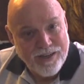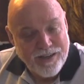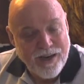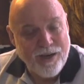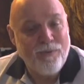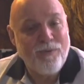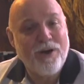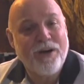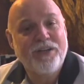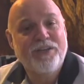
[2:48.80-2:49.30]
And
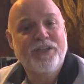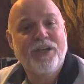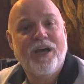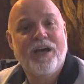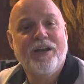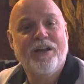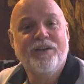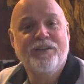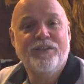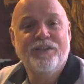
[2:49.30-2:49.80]
I want to
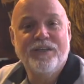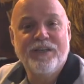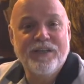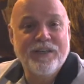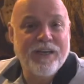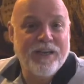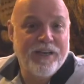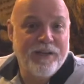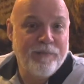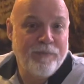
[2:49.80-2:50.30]
challenge you
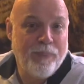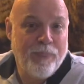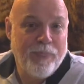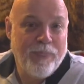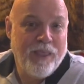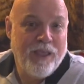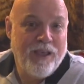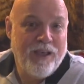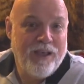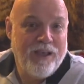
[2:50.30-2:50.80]
today.
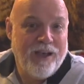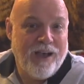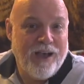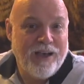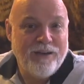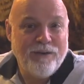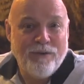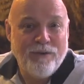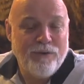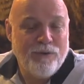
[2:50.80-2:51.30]

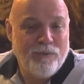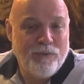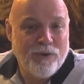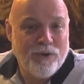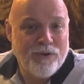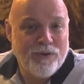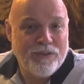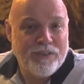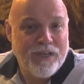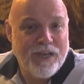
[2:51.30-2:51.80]
I know the
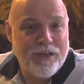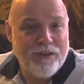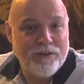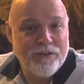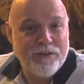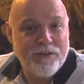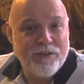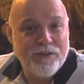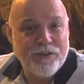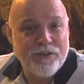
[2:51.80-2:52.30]
world
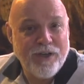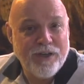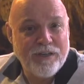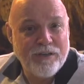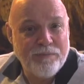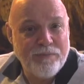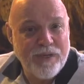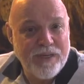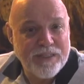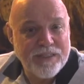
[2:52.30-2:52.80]
tells you that you have
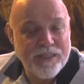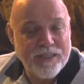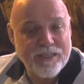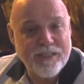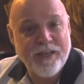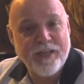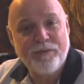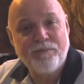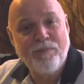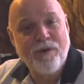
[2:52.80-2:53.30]
to be a
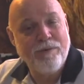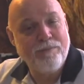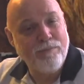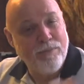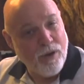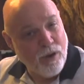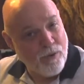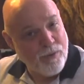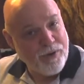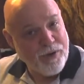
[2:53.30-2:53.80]
success by
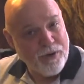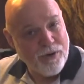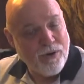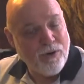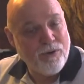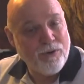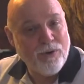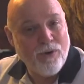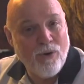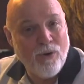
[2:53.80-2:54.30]
blowing your
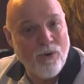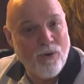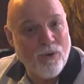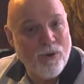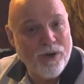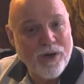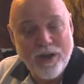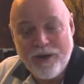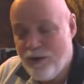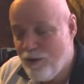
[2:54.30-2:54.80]
own
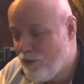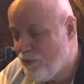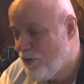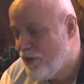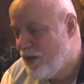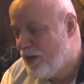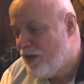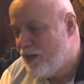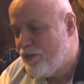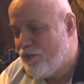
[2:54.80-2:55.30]
horn. I know
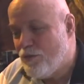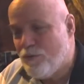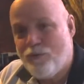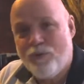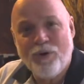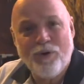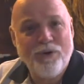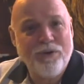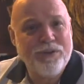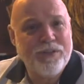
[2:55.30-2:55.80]
the
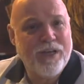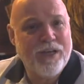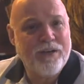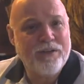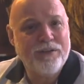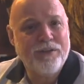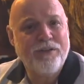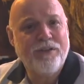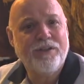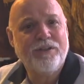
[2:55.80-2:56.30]
world
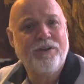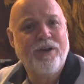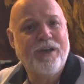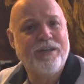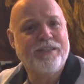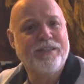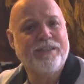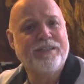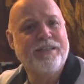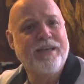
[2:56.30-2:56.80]
tells you that you
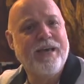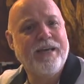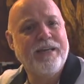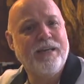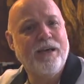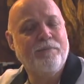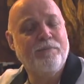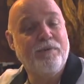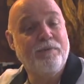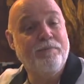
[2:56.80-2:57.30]
have to
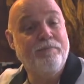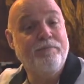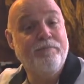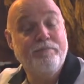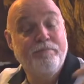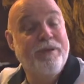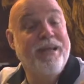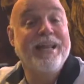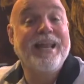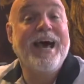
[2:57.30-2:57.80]
stand up
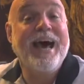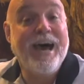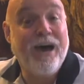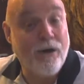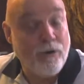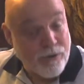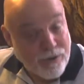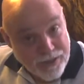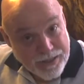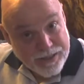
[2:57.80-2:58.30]
and be
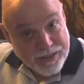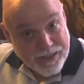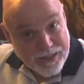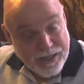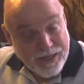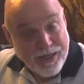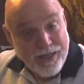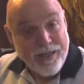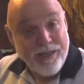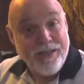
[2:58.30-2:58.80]
loud, as
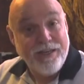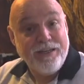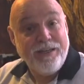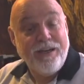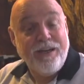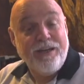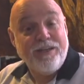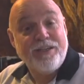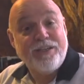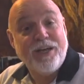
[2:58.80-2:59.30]
the
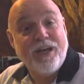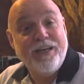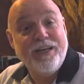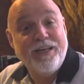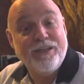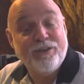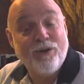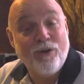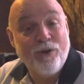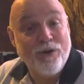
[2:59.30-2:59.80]

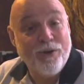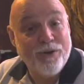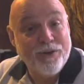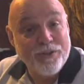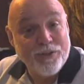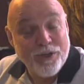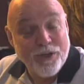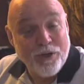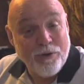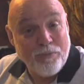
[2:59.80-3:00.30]
Chinese lawyer
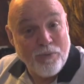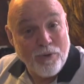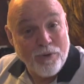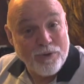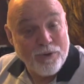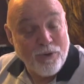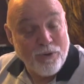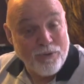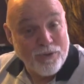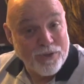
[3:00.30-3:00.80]
in Singapore
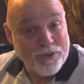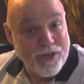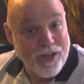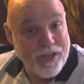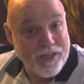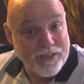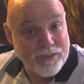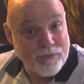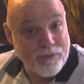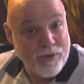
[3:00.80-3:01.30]
told us
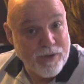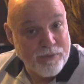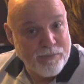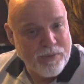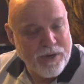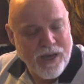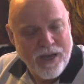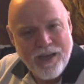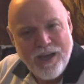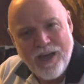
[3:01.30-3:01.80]
last week.
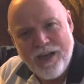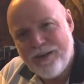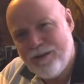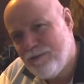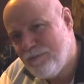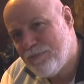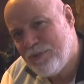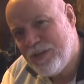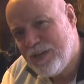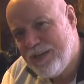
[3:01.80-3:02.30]
But I, I
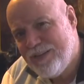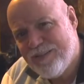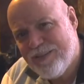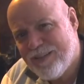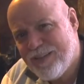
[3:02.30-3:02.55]
don't believe